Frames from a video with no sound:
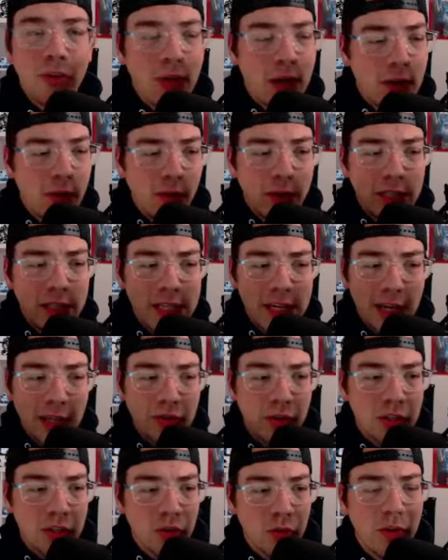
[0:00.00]
Not only
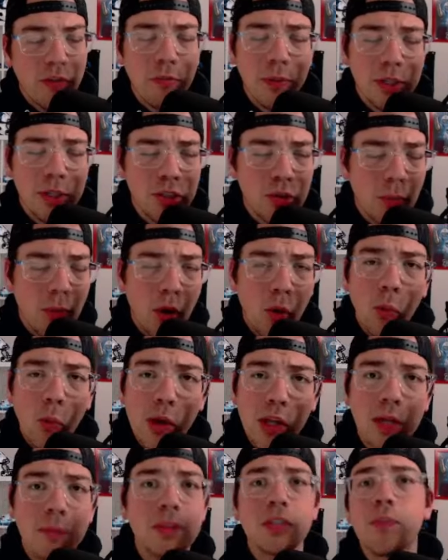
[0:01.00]
DeAndre Swift, but Jamal
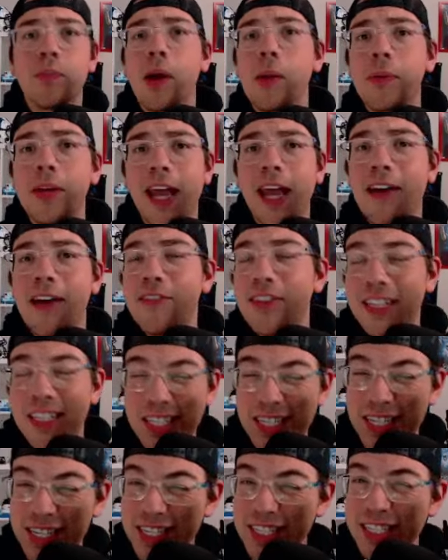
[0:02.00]
Williams is probably going to have a
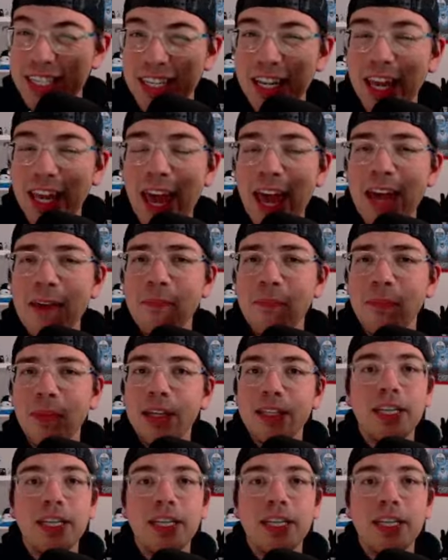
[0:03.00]
decent game.